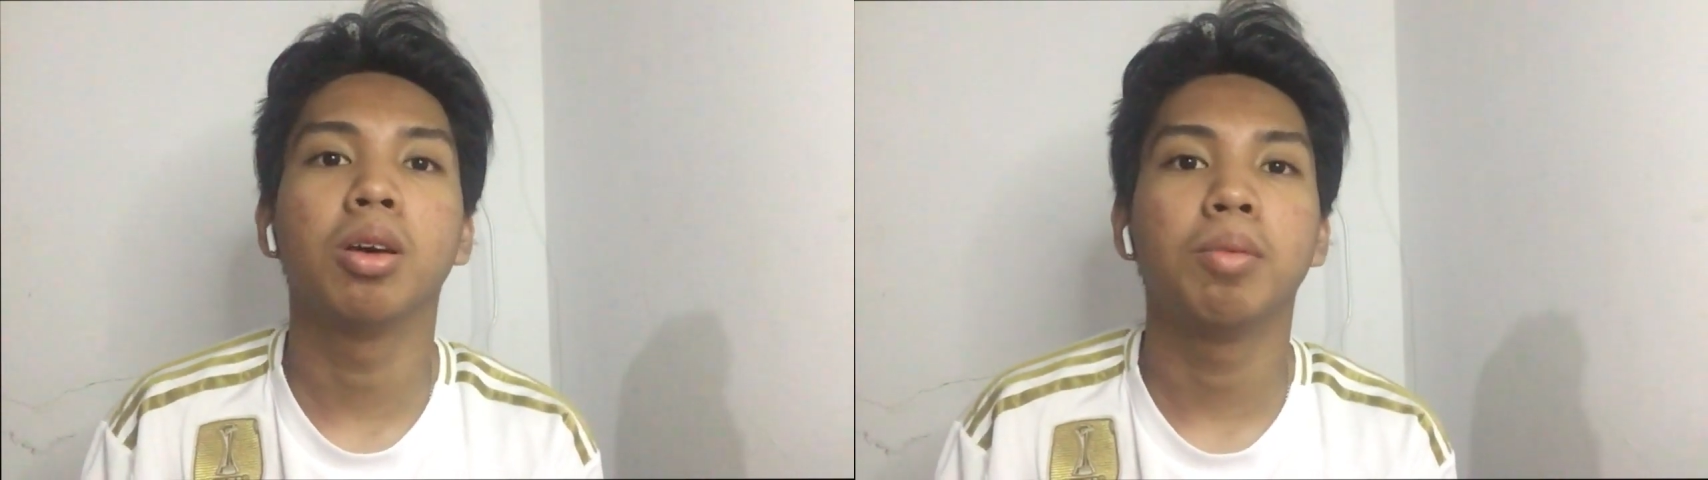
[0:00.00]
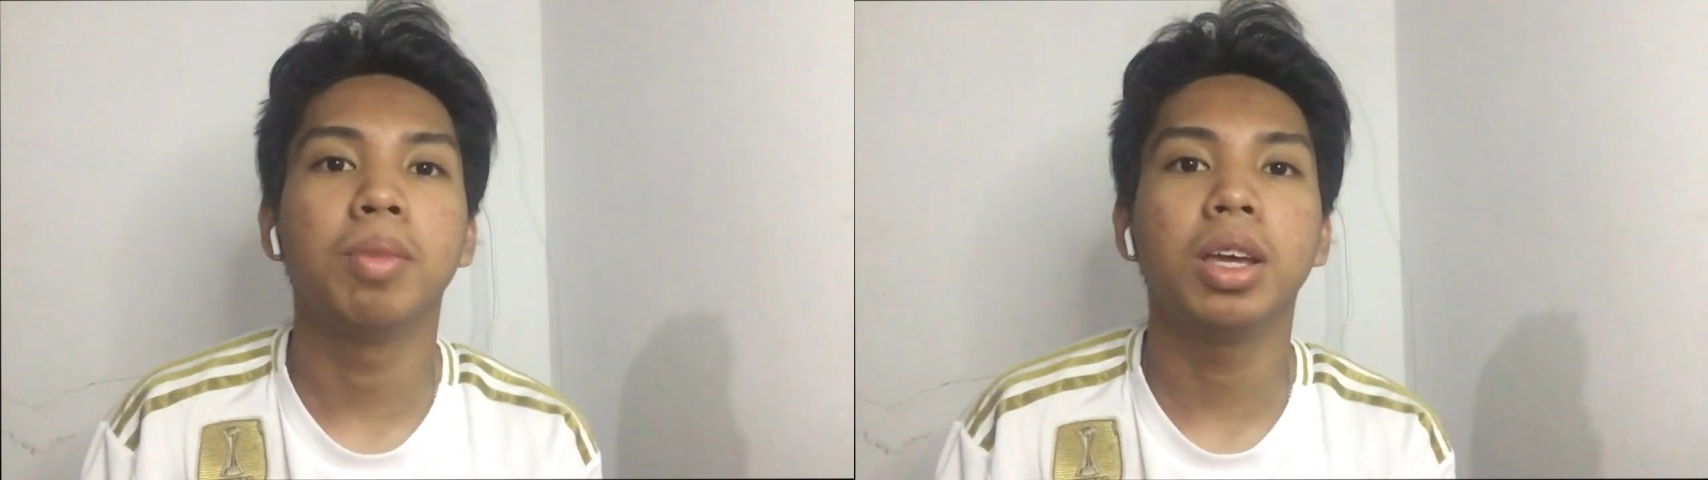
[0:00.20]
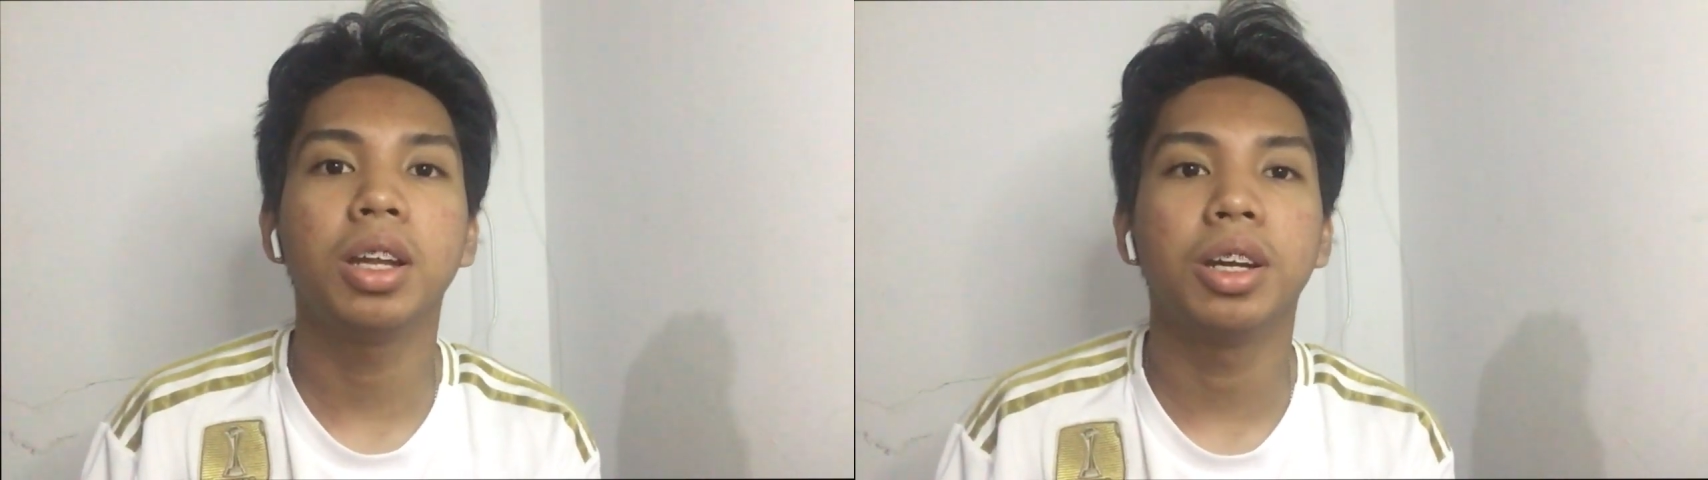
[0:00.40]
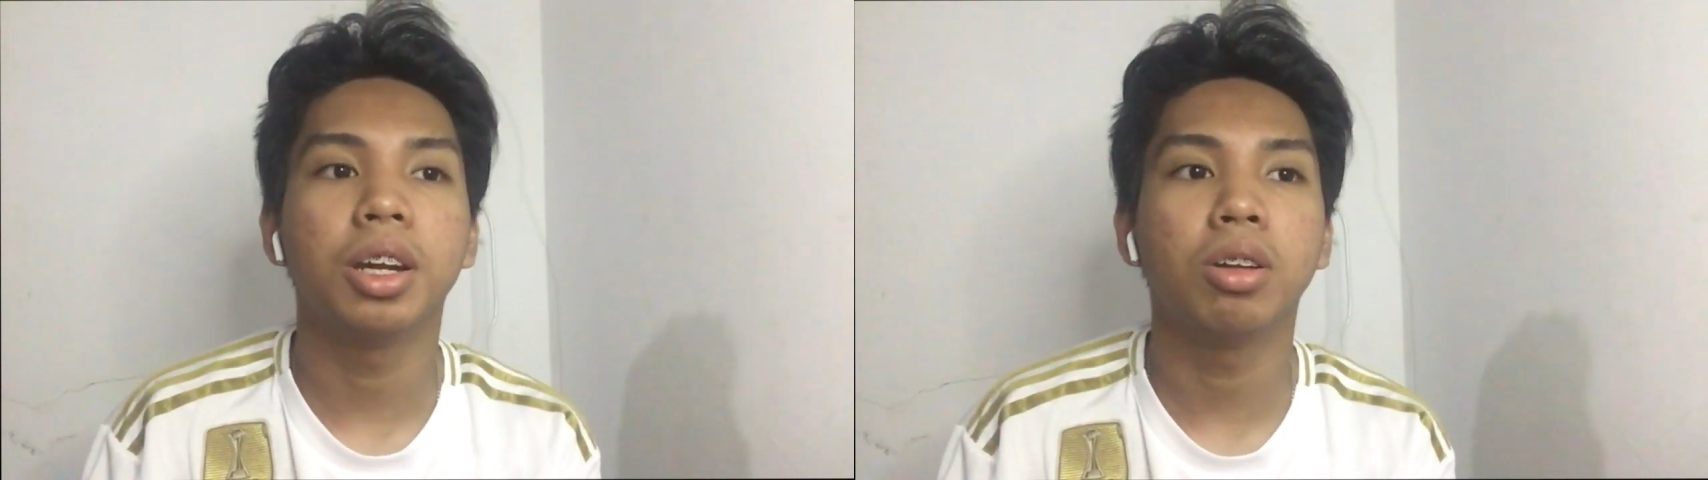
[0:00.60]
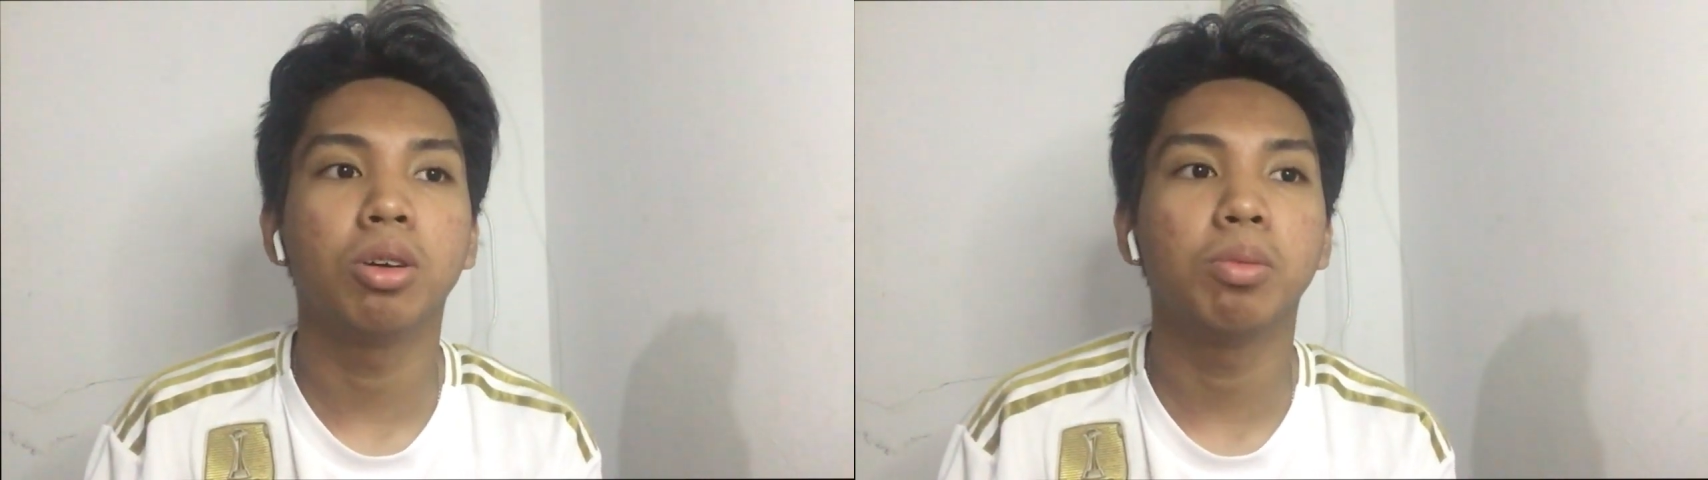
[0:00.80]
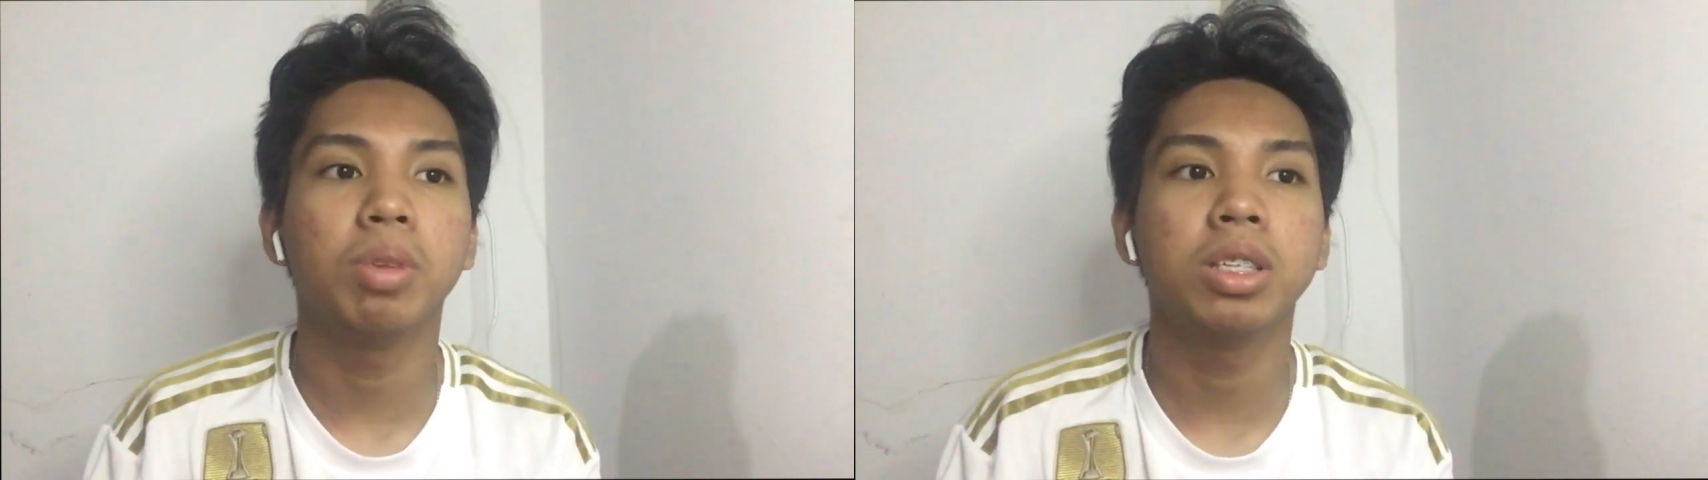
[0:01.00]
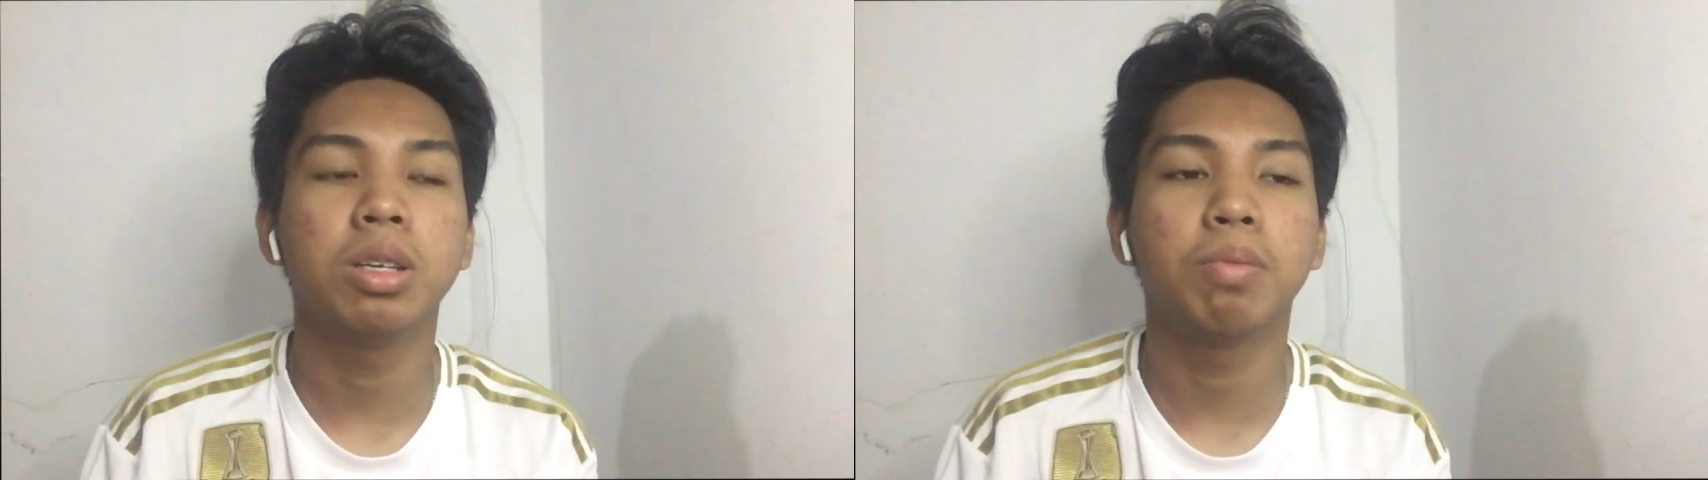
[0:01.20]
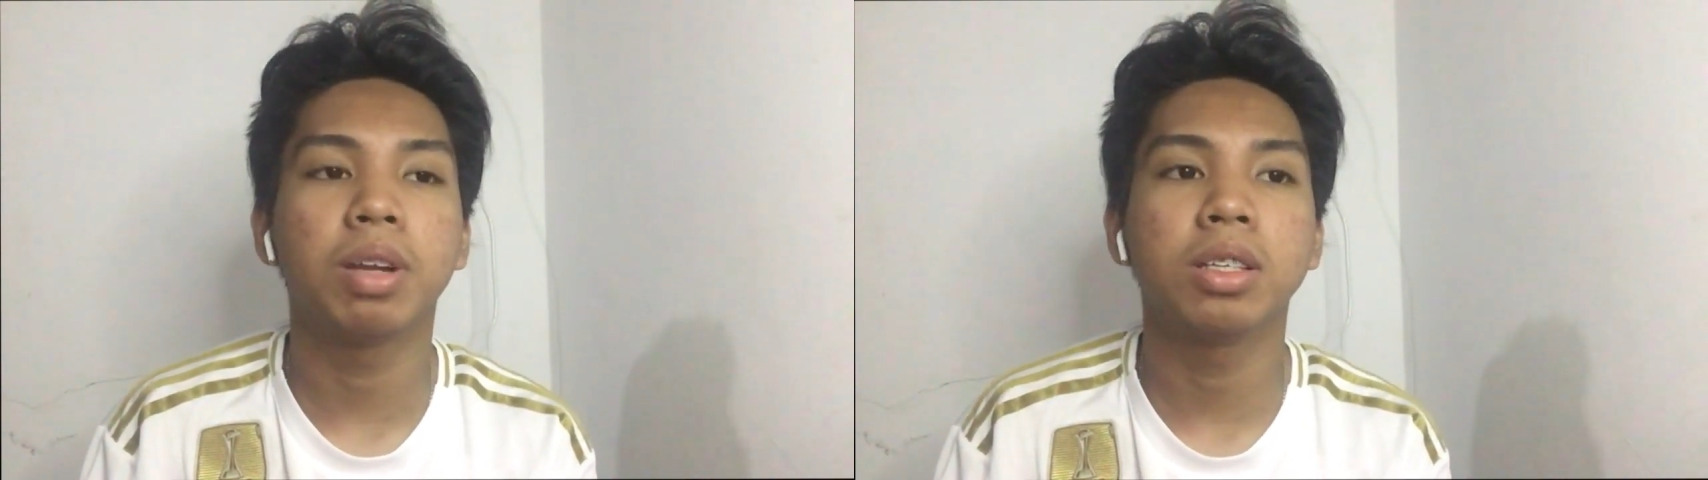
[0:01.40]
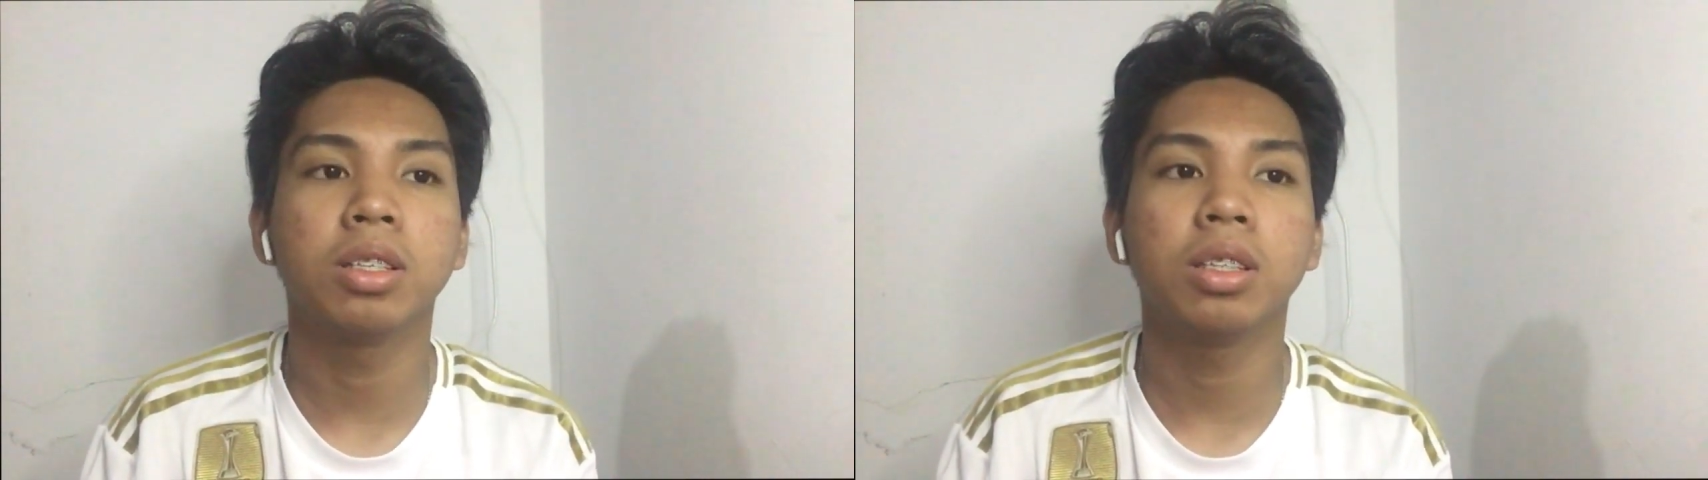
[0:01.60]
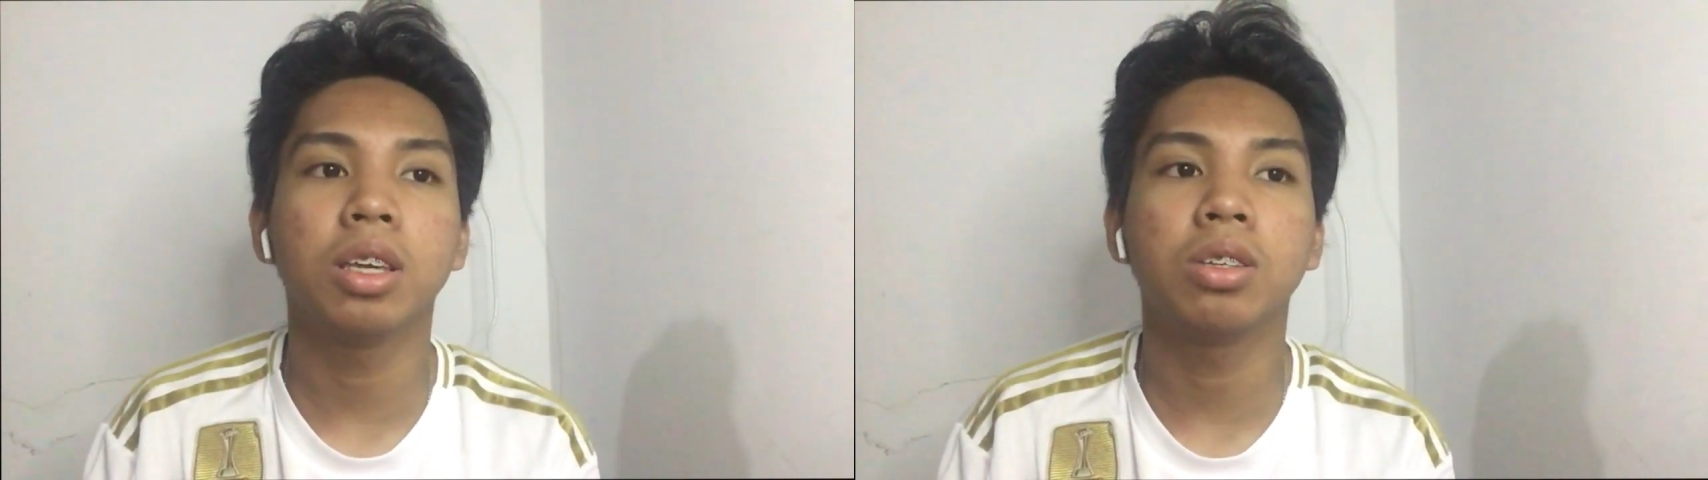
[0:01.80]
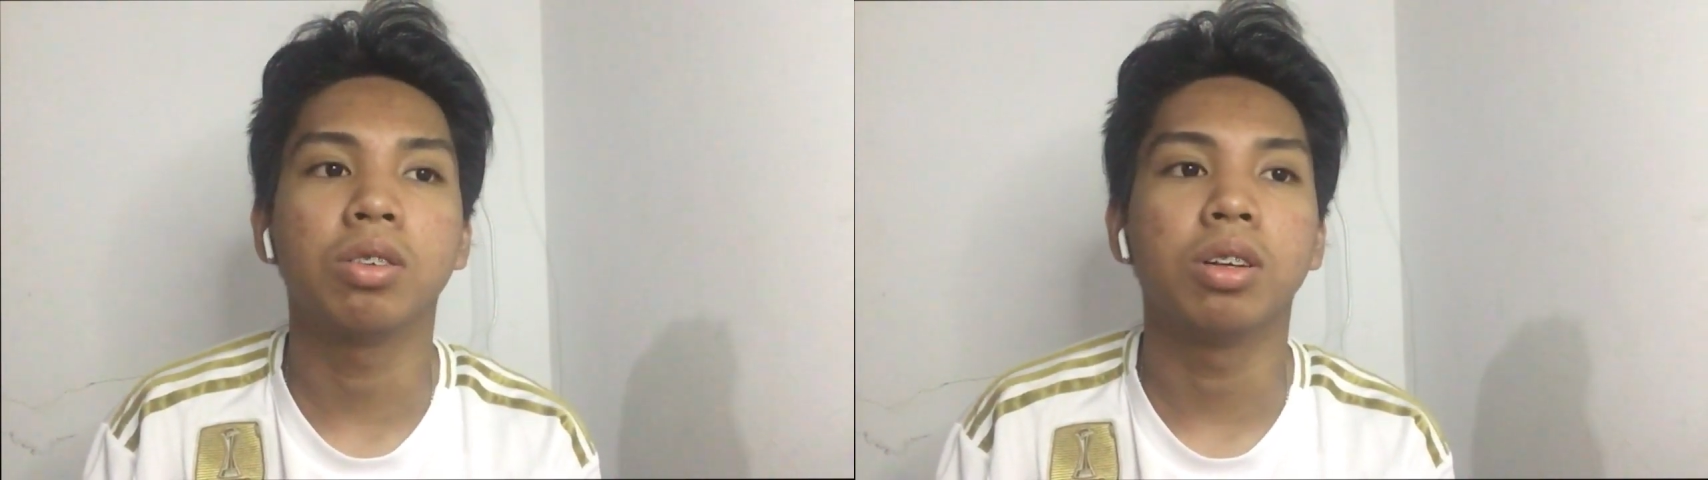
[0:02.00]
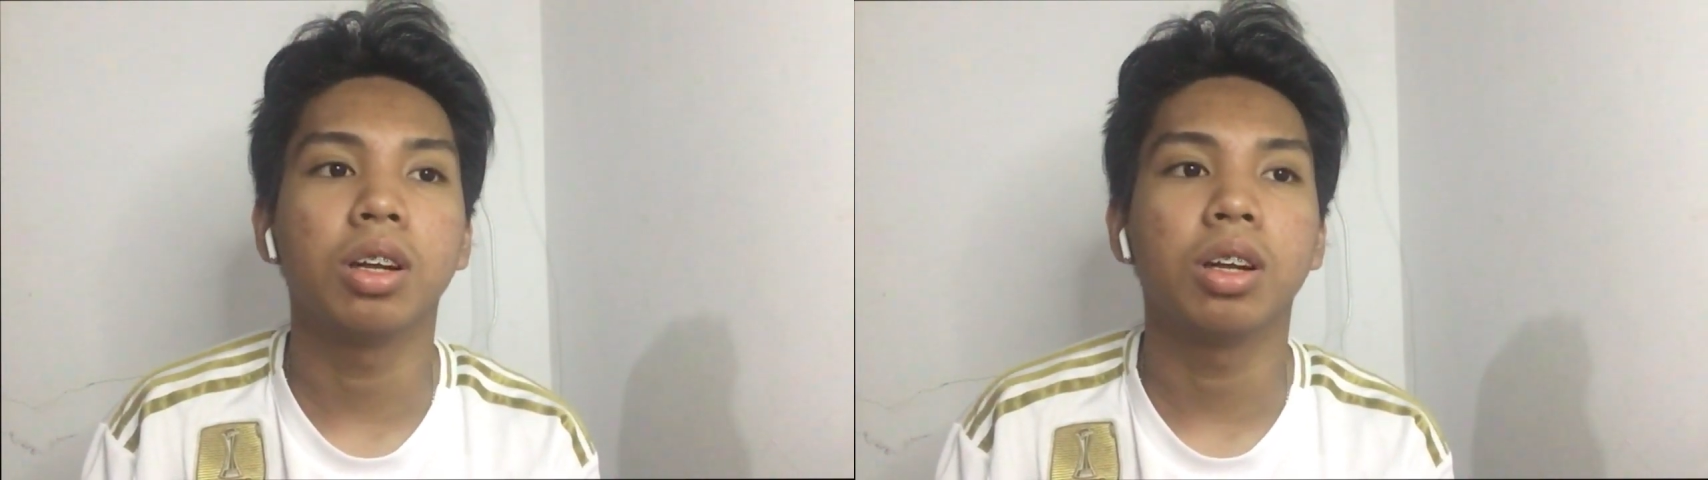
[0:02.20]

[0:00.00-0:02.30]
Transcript: make clear and convincing presentation,